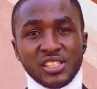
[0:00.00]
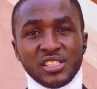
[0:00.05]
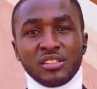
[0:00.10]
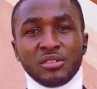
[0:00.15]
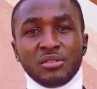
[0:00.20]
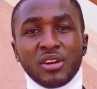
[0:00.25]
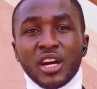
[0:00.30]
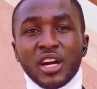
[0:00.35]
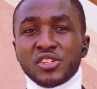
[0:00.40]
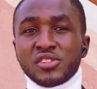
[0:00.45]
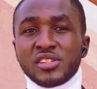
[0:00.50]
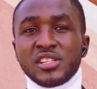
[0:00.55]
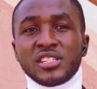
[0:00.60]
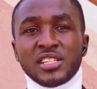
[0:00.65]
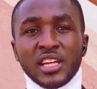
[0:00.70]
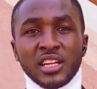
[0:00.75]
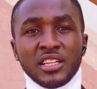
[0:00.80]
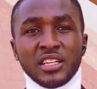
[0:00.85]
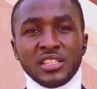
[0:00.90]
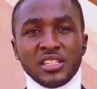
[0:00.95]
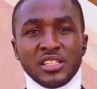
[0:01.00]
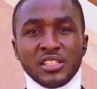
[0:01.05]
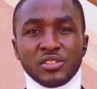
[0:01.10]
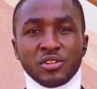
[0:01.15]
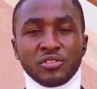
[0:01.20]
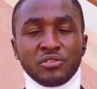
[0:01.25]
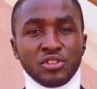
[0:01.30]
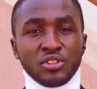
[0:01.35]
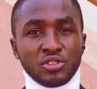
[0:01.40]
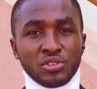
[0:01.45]
were actually challenges
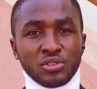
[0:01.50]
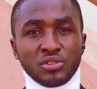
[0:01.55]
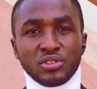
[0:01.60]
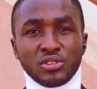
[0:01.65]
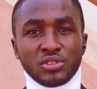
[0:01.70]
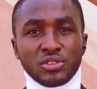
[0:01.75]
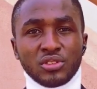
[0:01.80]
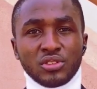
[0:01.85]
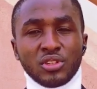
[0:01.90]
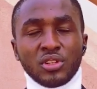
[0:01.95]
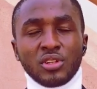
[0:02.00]
of a truth.